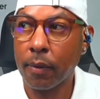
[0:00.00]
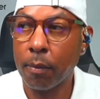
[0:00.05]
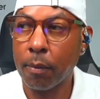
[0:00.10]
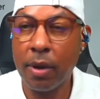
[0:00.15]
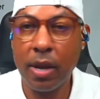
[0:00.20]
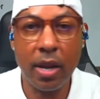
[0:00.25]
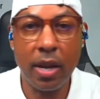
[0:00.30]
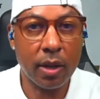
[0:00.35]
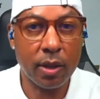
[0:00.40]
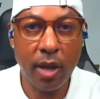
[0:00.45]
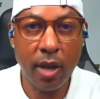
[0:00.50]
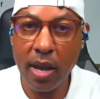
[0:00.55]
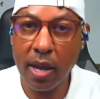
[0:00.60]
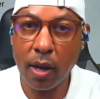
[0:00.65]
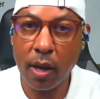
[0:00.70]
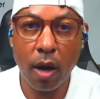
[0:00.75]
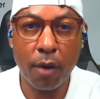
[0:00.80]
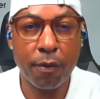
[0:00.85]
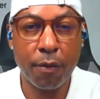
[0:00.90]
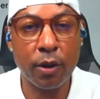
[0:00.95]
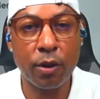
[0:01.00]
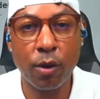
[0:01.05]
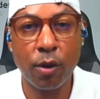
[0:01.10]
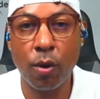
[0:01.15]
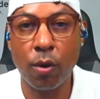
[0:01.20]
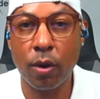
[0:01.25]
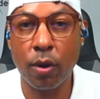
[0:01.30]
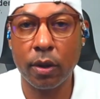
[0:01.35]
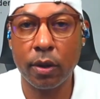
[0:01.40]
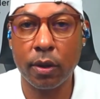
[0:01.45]
Meaning take it off its
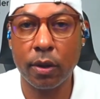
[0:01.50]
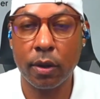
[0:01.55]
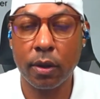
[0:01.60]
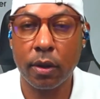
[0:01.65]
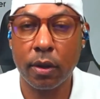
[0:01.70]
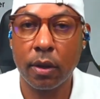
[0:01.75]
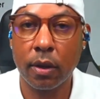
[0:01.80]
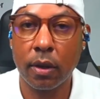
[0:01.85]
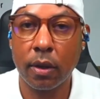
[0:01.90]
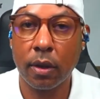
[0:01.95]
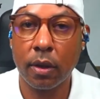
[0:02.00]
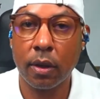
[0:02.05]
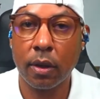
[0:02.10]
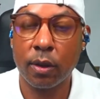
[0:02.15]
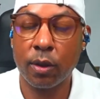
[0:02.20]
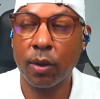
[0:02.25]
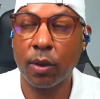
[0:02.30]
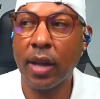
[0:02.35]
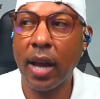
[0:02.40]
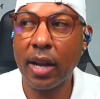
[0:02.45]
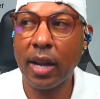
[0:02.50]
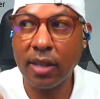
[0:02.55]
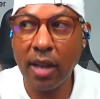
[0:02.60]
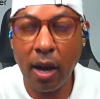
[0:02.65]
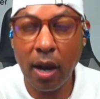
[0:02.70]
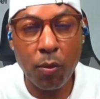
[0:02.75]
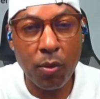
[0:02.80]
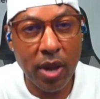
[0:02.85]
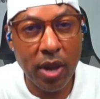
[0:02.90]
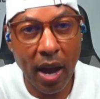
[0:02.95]
course. So that's
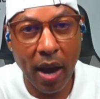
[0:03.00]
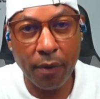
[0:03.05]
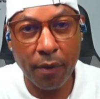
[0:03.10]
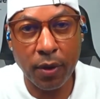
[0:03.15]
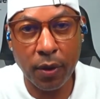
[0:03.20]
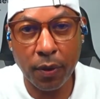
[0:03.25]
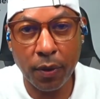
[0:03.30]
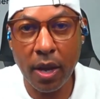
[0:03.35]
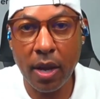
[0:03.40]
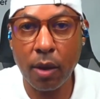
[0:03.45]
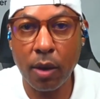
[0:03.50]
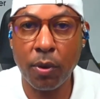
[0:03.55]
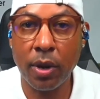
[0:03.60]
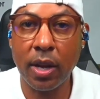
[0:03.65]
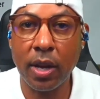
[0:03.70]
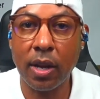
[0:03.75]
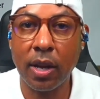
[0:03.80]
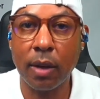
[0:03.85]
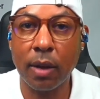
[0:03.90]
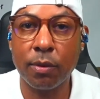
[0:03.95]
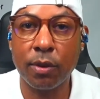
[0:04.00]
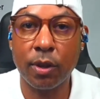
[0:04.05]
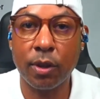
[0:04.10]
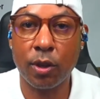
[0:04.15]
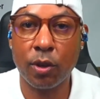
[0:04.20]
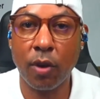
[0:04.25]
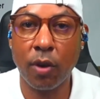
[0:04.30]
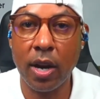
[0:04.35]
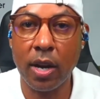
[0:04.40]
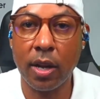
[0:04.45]
how we have to think when it comes to
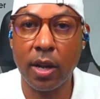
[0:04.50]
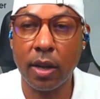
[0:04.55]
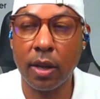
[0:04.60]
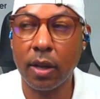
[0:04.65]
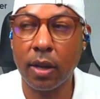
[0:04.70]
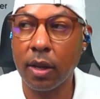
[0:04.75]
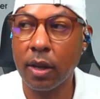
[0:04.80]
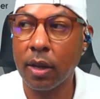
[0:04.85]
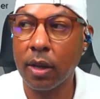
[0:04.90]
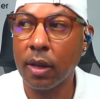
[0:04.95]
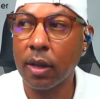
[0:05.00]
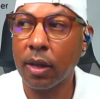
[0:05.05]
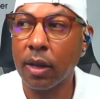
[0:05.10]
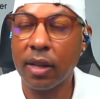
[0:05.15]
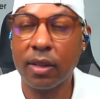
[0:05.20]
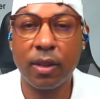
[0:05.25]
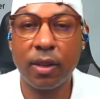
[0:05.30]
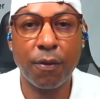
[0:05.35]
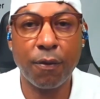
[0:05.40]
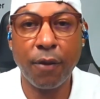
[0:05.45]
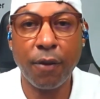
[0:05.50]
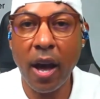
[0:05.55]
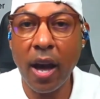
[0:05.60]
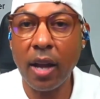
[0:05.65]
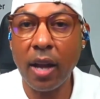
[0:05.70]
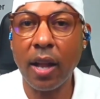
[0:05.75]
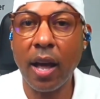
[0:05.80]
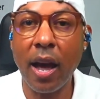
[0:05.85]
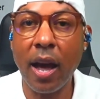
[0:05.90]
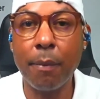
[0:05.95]
trading. It's a
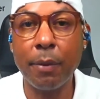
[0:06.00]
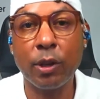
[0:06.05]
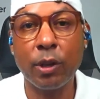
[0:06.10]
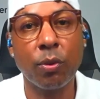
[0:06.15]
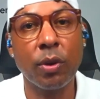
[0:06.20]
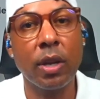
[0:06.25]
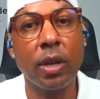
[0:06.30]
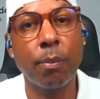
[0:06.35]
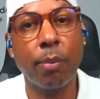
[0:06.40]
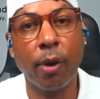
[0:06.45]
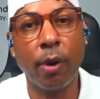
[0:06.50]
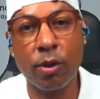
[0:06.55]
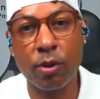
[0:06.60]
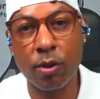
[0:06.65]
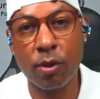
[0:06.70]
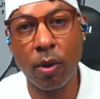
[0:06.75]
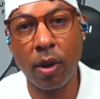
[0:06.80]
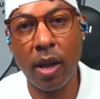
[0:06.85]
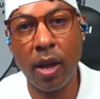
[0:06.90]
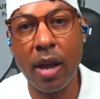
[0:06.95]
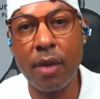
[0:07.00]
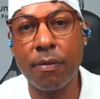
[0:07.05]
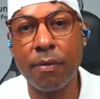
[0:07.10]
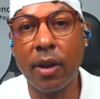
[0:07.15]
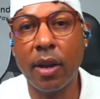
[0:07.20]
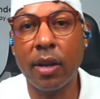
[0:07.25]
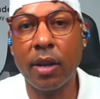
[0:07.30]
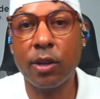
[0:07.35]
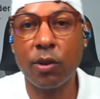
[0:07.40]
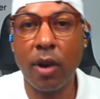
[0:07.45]
fine line between personal life
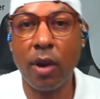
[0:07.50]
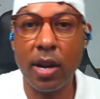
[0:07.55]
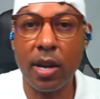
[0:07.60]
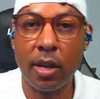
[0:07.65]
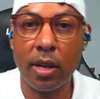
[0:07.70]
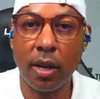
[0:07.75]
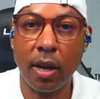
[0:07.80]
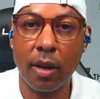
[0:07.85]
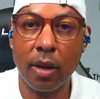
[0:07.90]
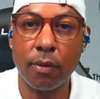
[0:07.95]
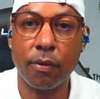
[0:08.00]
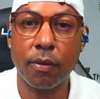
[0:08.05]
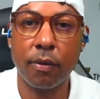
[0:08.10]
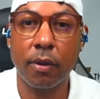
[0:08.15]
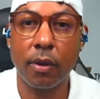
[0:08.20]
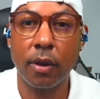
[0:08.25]
and trading life.